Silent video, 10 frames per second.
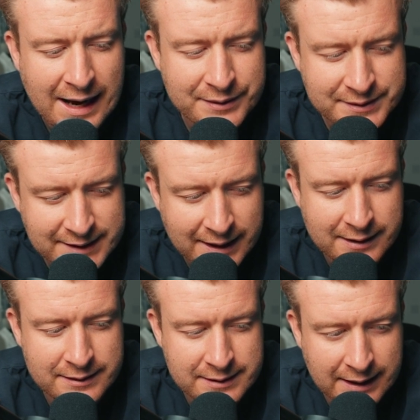And the
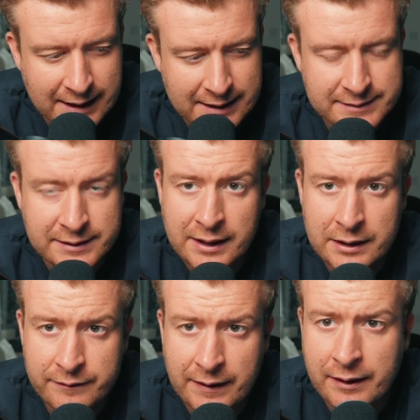second is
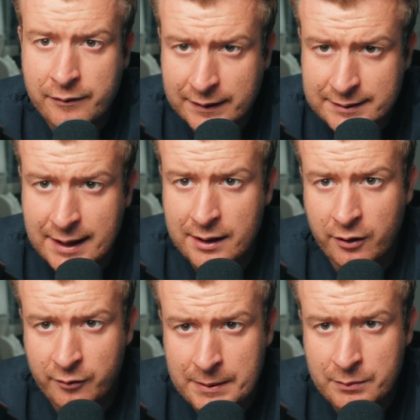the fact that they've had to let a
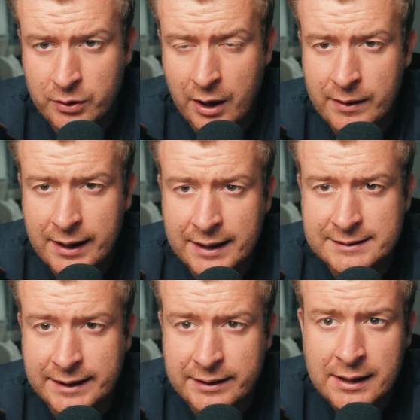lot of people go. And like I
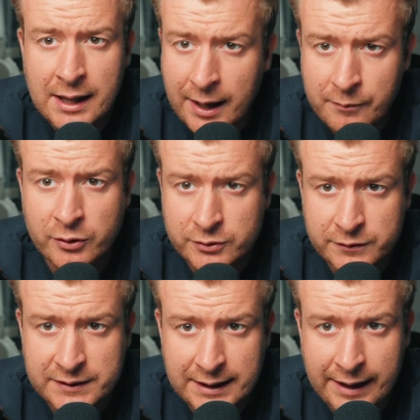said, I'm not
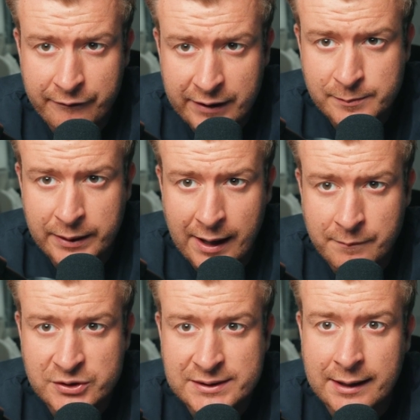sort of singling out Facebook here.
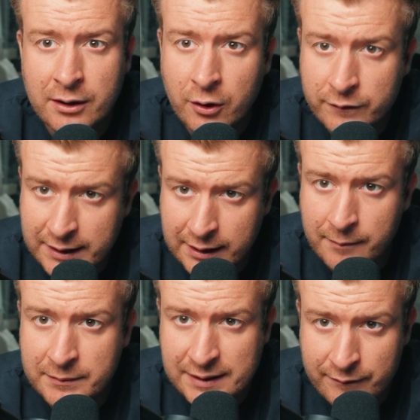I'm just saying a lot of tech
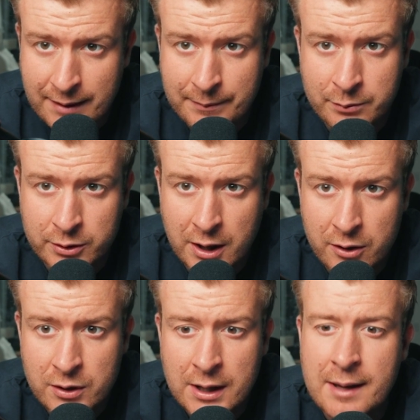companies have let people
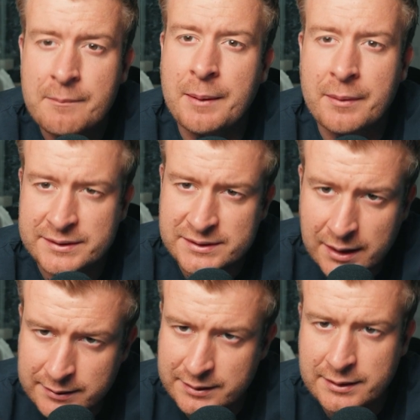go. People have
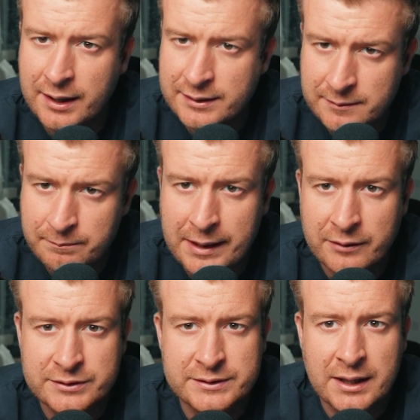started to tighten
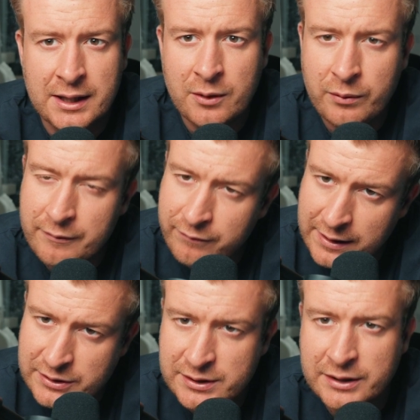belts. With
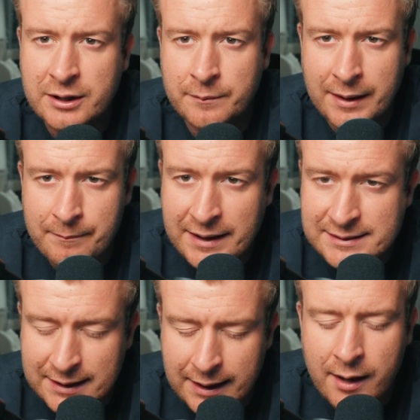inflation starting to come down,
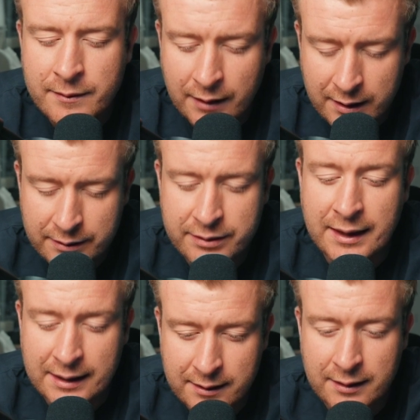basically, I
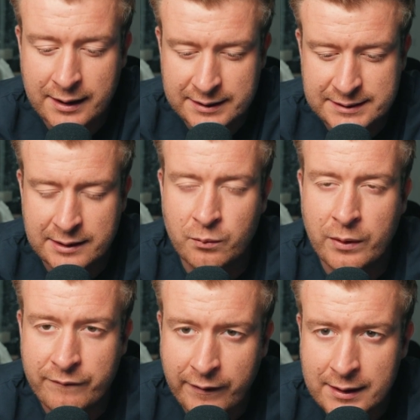think, like I said,
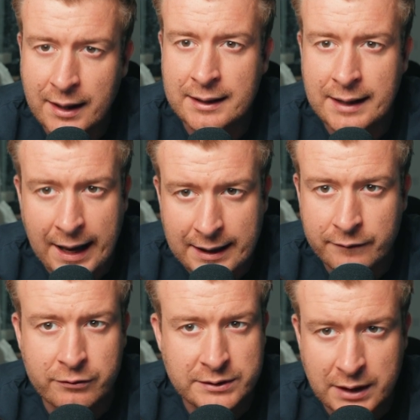we're very likely heading for a